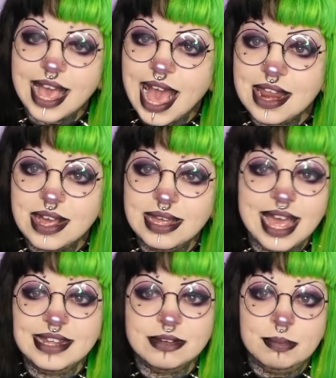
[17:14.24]

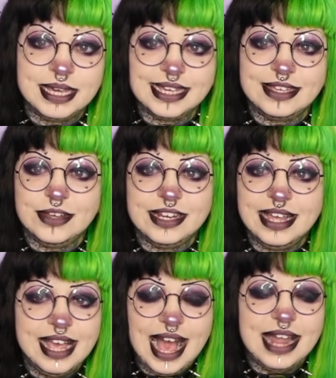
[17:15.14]
and it'll be good,
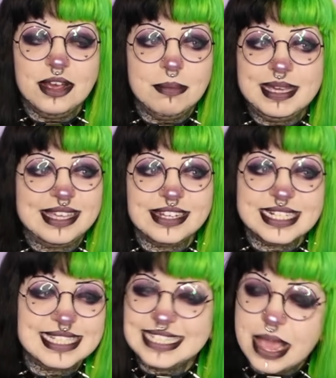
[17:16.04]
and it'll be
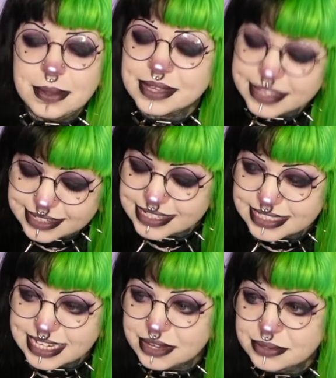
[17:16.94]
good
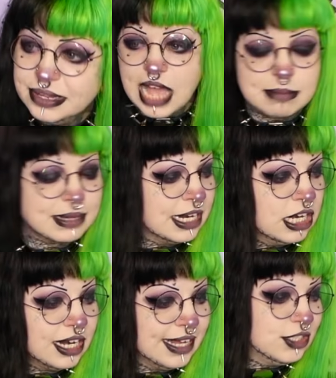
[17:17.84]
as new. I'm gonna
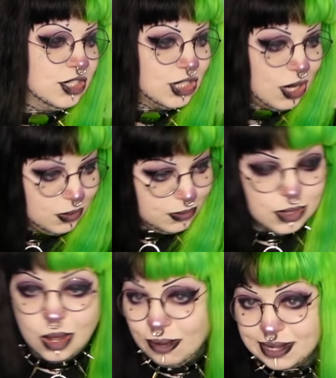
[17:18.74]
look like Joan
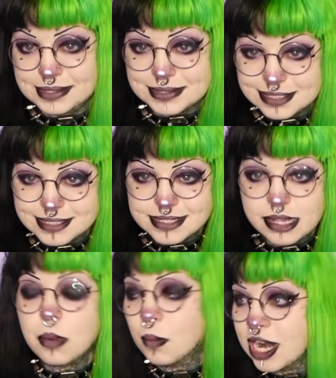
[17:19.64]
Collins
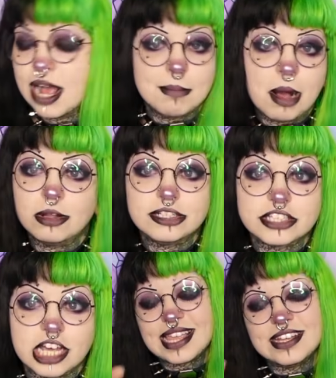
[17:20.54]
when I'm
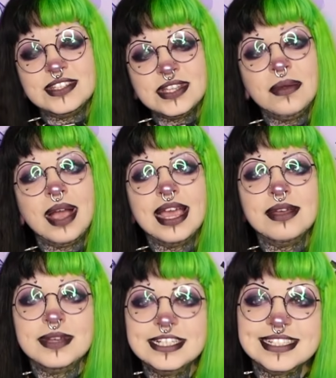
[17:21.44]
older. So I
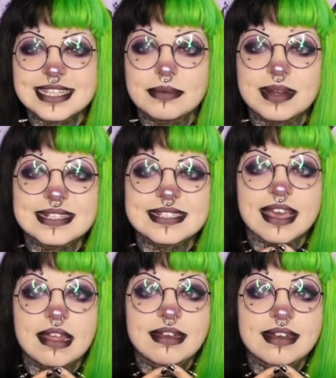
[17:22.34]
originally wanted to
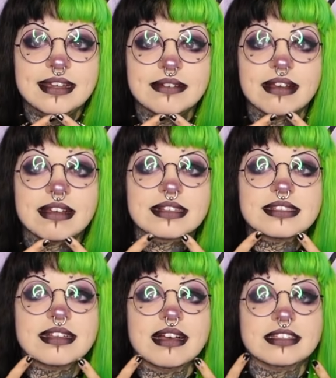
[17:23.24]
get
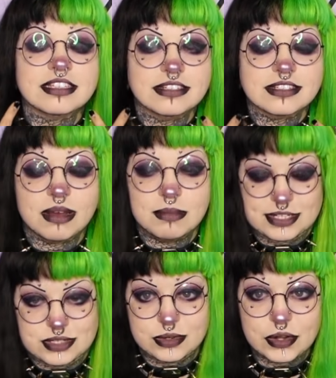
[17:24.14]
lyrics tattooed on
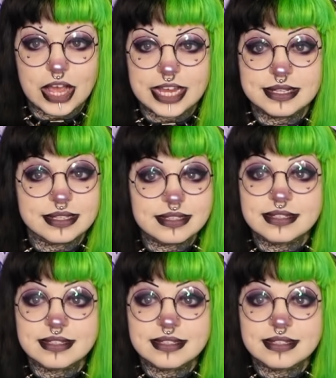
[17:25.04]
my jawline.